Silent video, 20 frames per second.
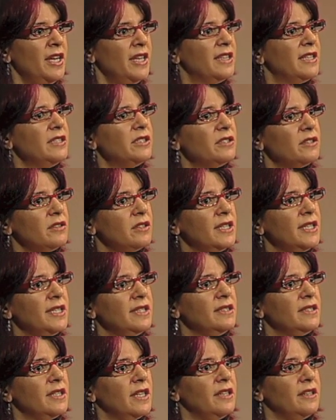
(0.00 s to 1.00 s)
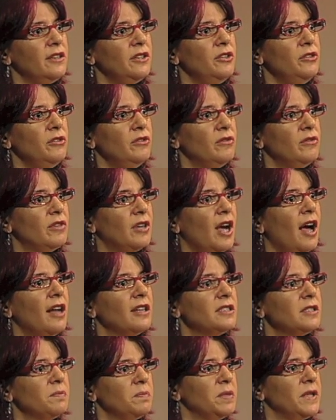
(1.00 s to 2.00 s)
These are things that you
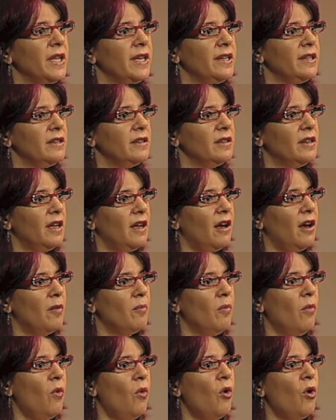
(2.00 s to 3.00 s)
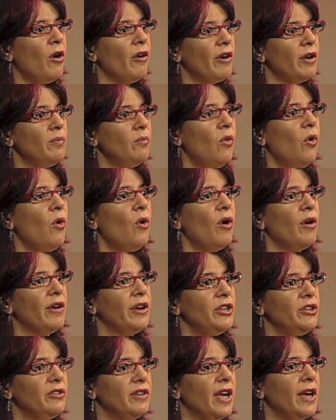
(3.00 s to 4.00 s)
contemplate more and more,
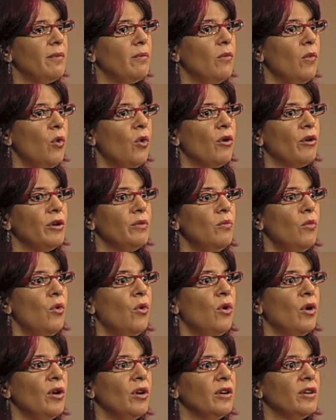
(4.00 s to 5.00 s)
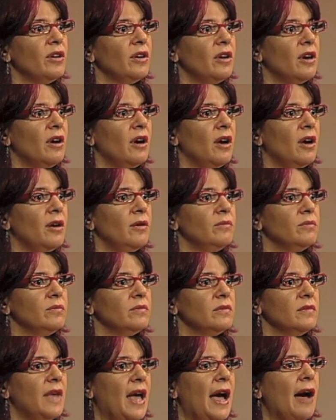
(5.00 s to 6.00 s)
and you get more and more um,
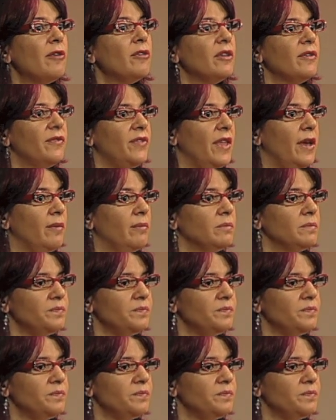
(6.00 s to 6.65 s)
out of them